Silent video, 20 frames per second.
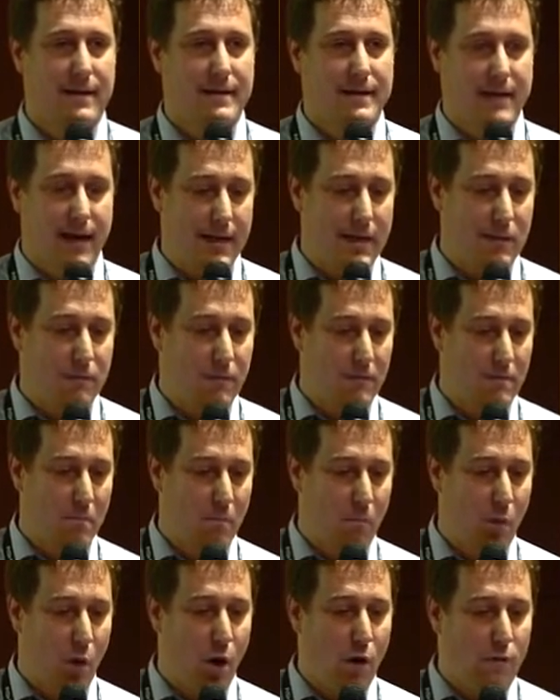kind of a
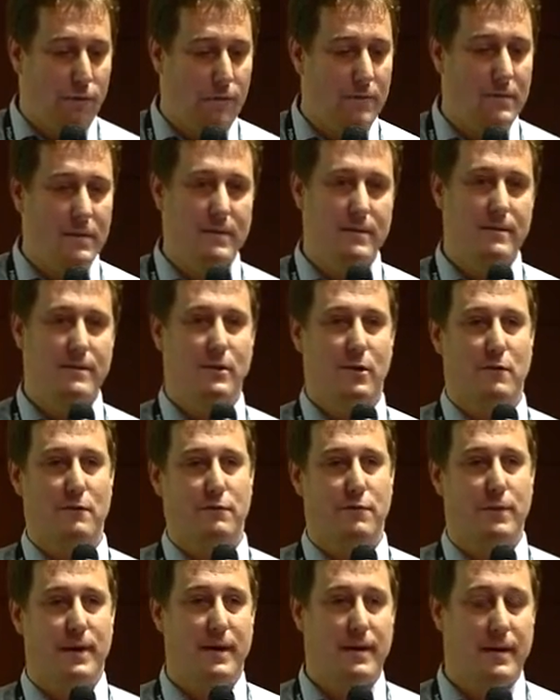morphable
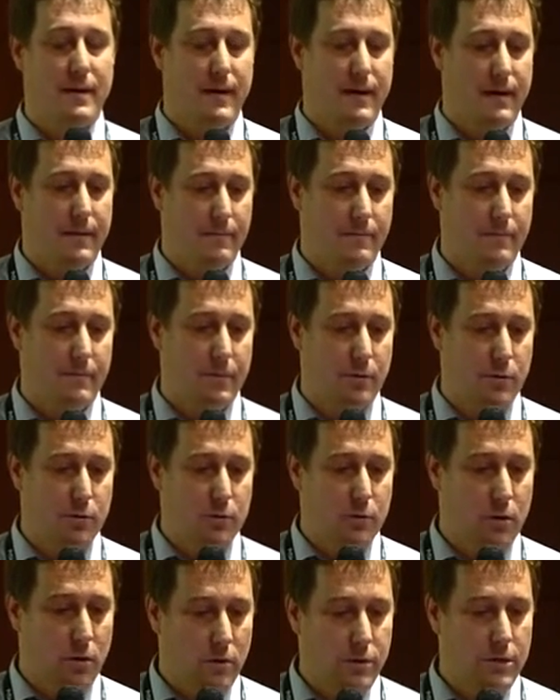software
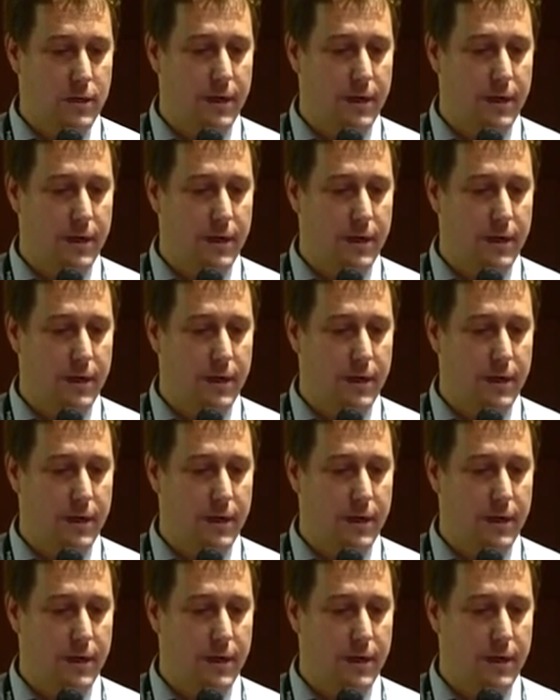through code